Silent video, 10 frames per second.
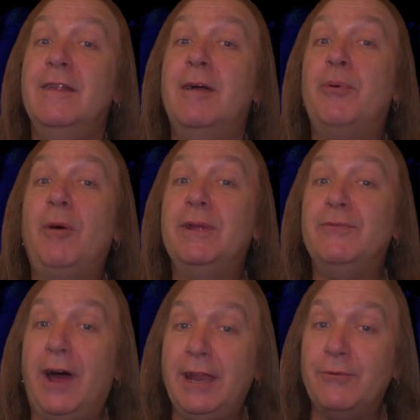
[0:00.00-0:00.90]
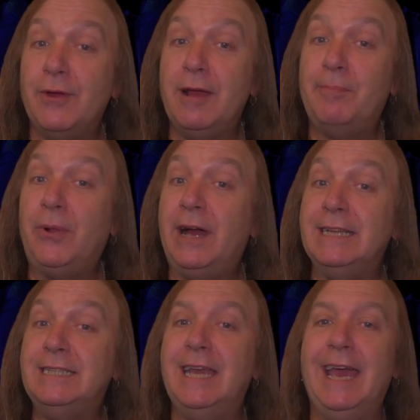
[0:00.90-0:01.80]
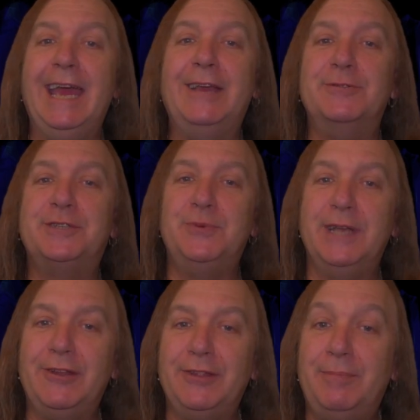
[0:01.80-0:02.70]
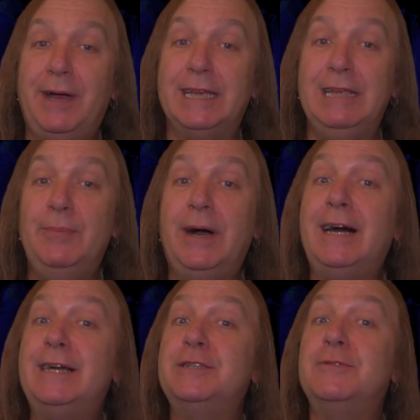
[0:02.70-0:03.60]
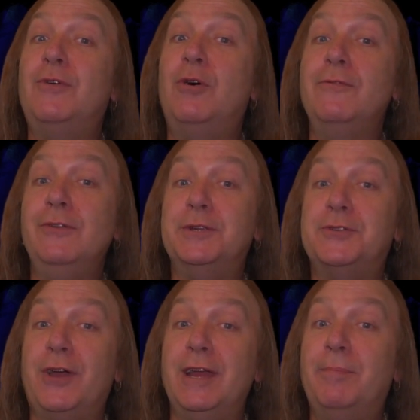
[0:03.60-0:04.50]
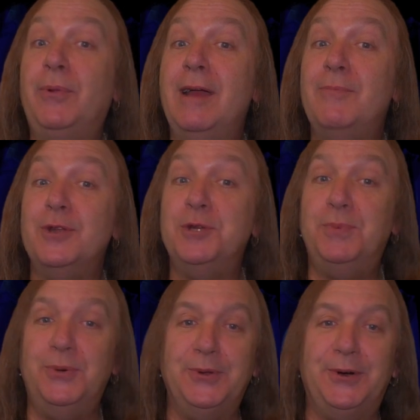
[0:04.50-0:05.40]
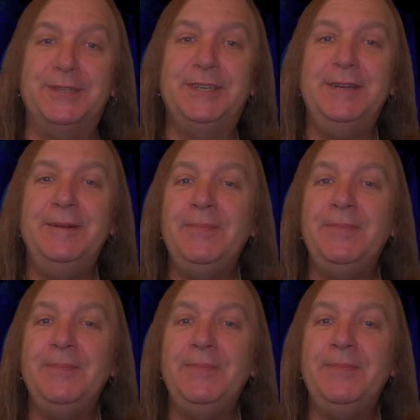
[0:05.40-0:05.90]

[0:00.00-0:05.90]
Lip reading: and probably running around playing tag or swinging on the monkey bars over in Australia playing British Bulldogs.